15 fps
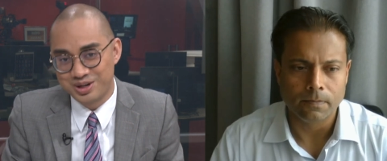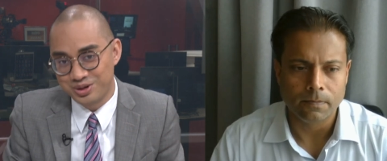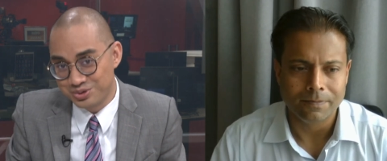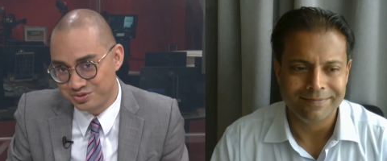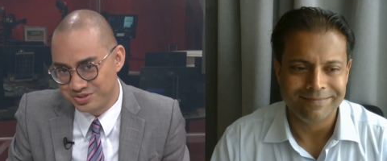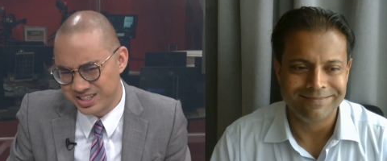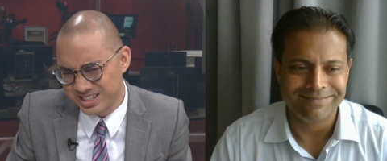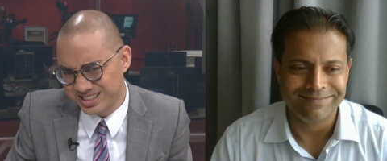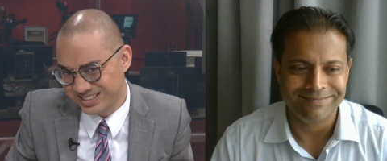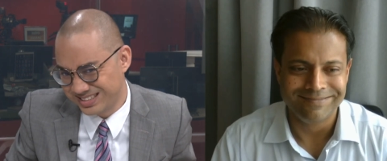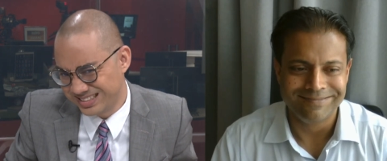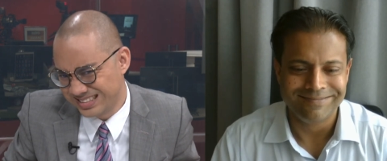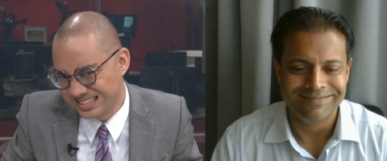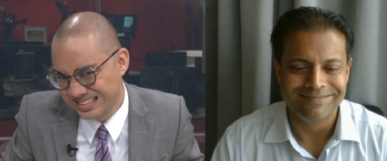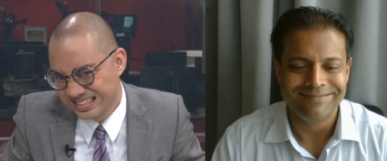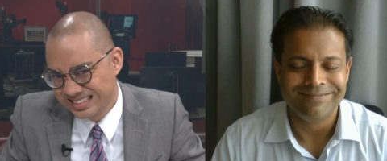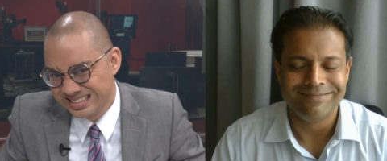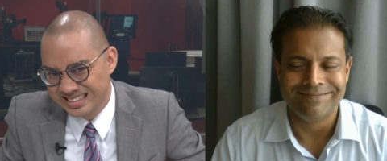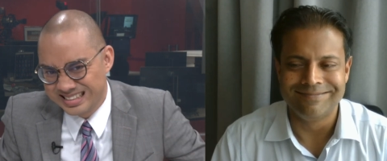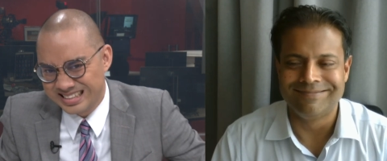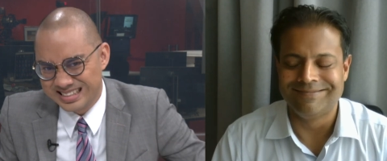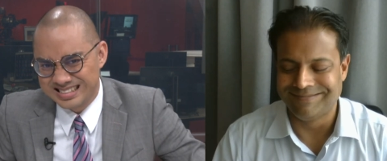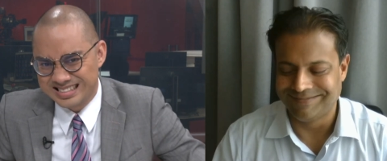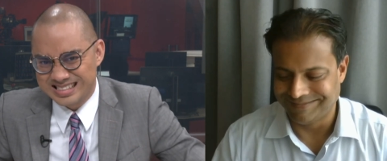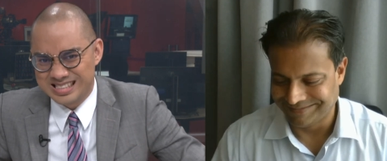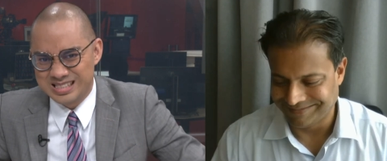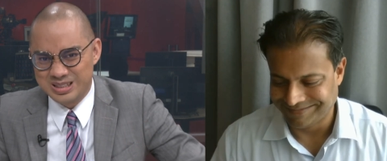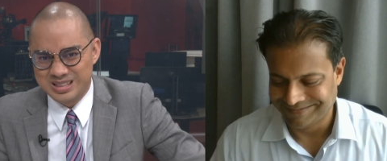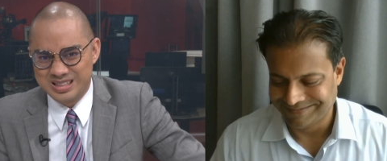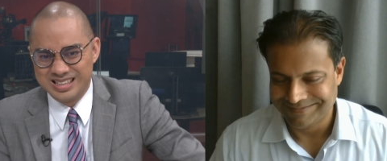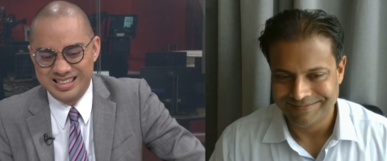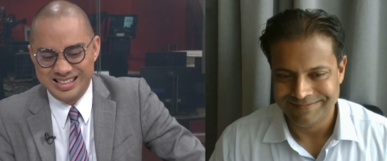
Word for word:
Speaker 1: my own vacation. Uh, it's actually